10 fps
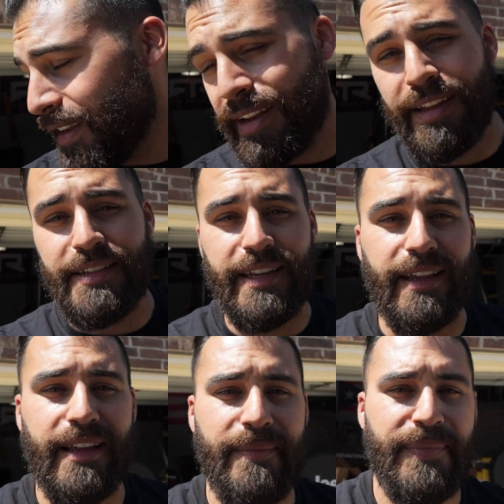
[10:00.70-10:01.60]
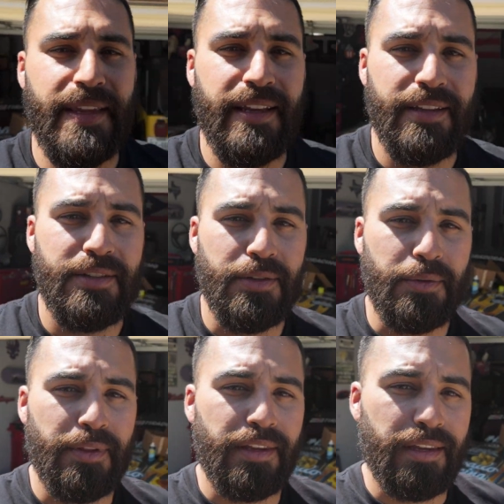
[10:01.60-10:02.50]
adding an intake
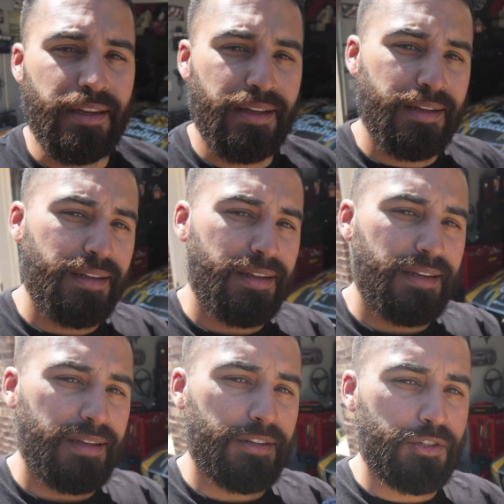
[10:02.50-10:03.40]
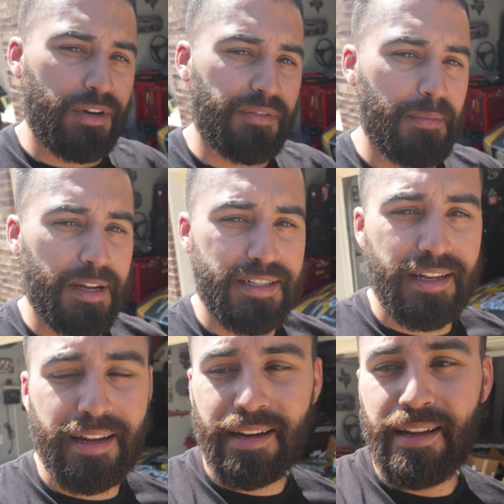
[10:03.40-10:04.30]
to the Drift
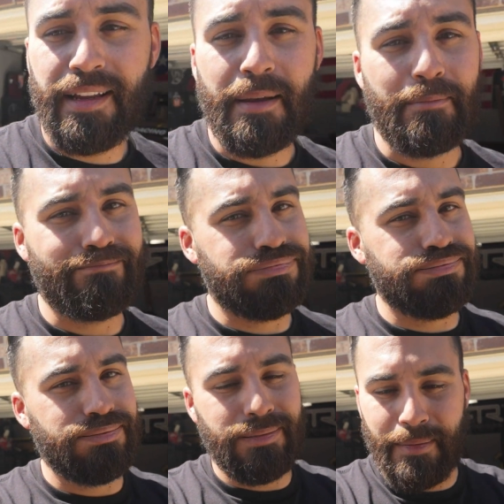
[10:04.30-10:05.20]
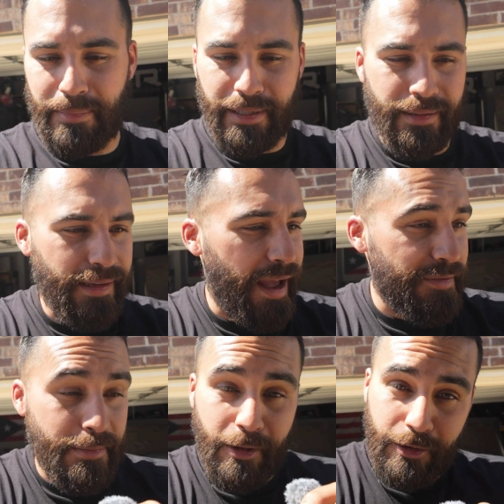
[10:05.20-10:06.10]
Mustang, but I
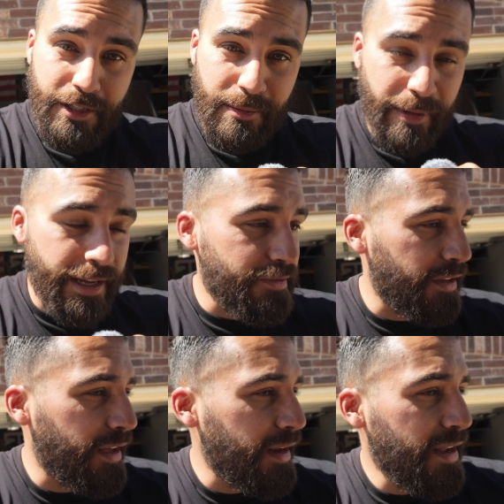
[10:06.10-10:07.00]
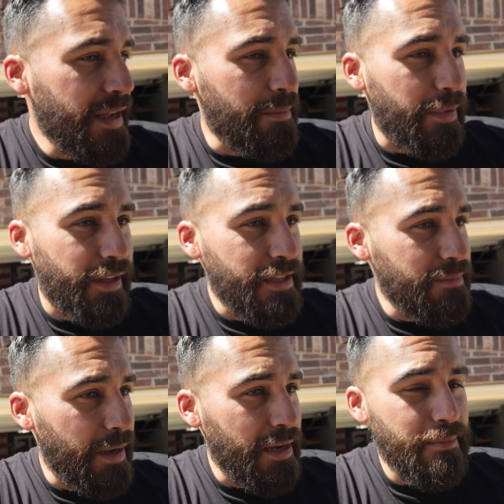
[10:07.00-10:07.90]
have some other engine plans for that. But
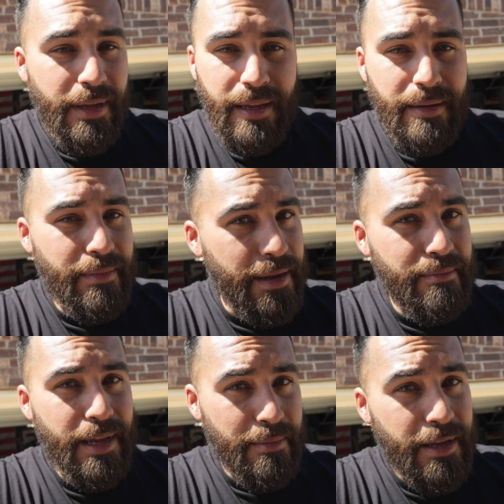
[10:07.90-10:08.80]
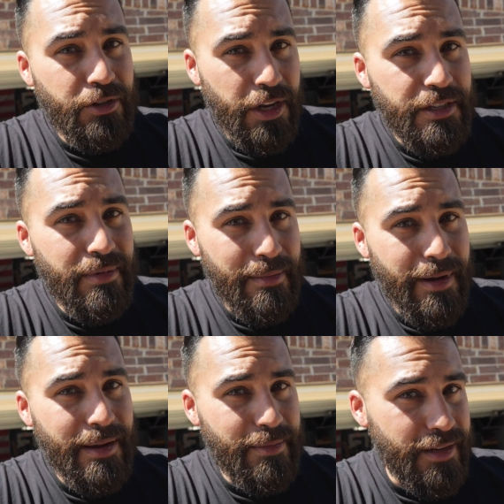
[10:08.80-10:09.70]
this might make me change my
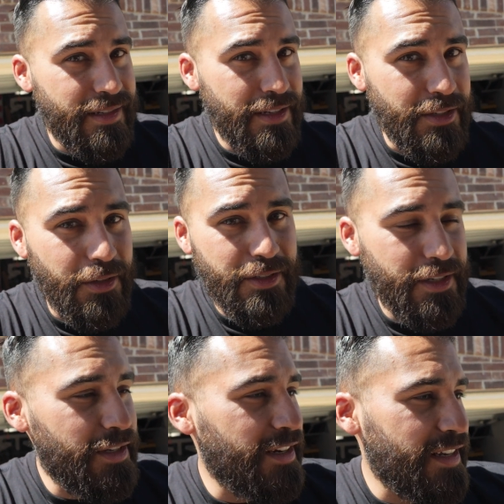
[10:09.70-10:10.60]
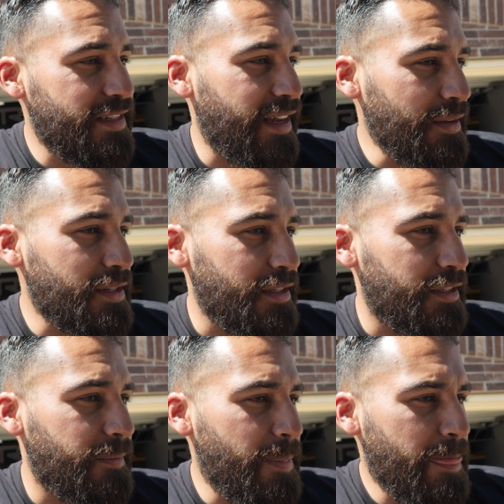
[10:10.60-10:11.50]
mind, because this looks good and it sounds
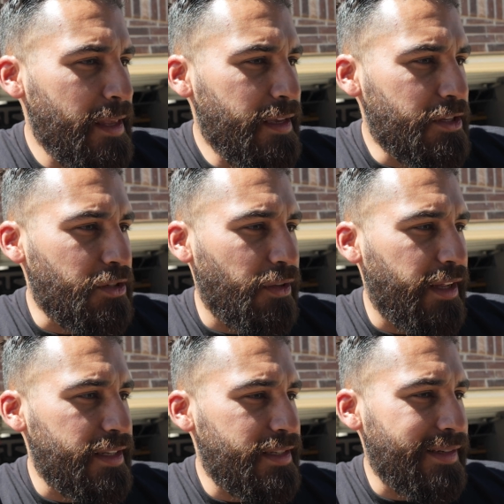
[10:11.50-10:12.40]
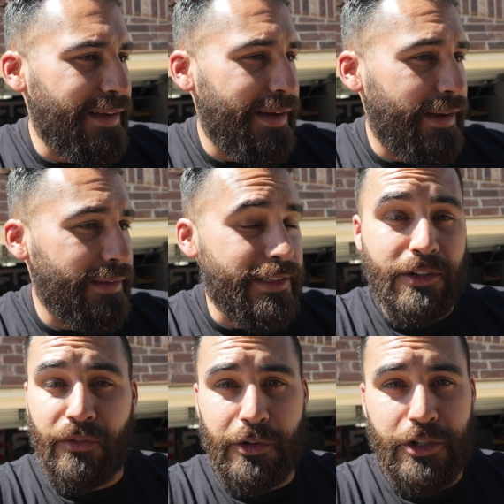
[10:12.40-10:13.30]
good. So let's go
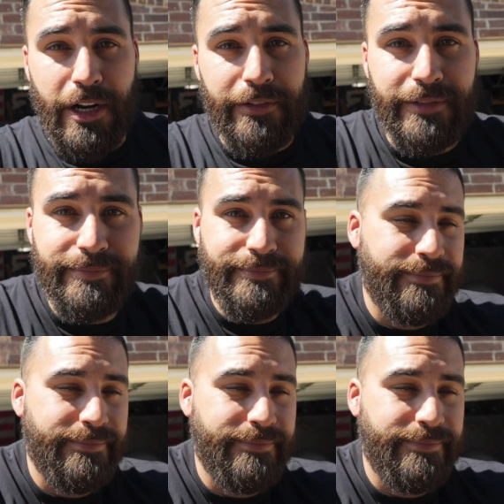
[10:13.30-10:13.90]
for a drive.